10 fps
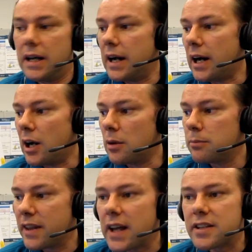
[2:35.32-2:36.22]
Um,
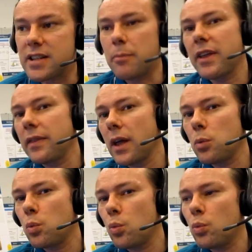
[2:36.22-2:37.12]
but that is something that
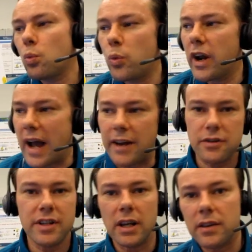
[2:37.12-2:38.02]
we are
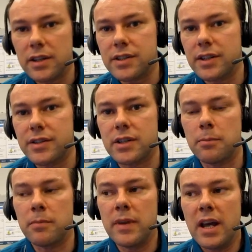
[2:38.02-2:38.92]
addressing investing in this system
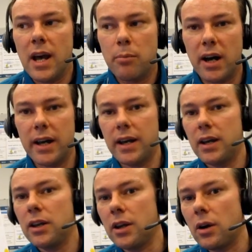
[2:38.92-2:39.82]
by,
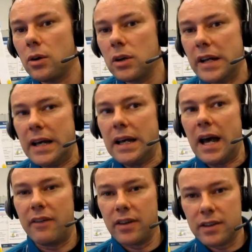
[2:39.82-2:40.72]
you know,
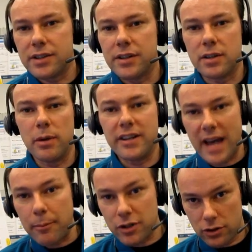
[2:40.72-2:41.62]
having the system
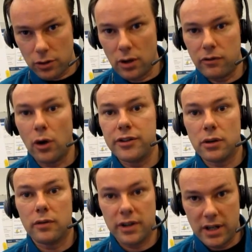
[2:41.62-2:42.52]
adapt to your voice
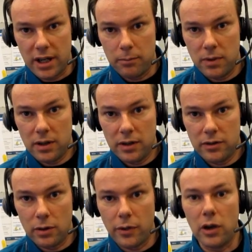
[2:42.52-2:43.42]
over time.
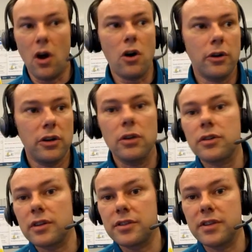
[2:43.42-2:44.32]
So the longer you use
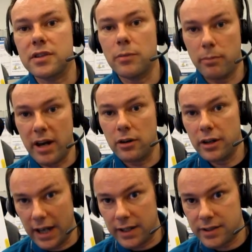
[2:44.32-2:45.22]
the system, the better it
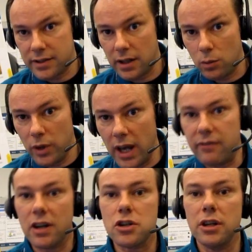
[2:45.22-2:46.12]
gets. And we have
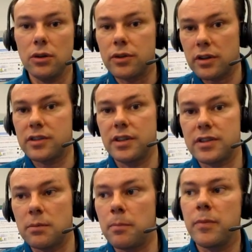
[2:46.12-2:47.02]
actually used the
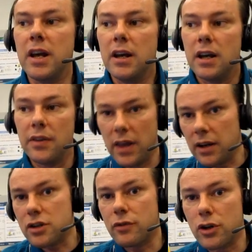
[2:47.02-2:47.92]
system in the
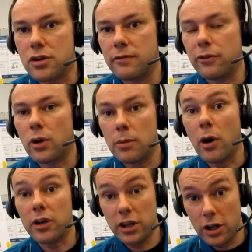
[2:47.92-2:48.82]
English version for
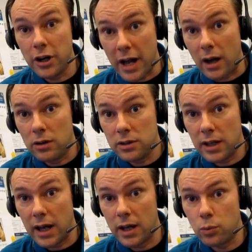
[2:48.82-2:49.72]
about a year now,
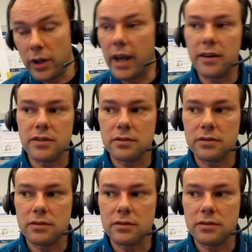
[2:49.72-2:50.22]
and we get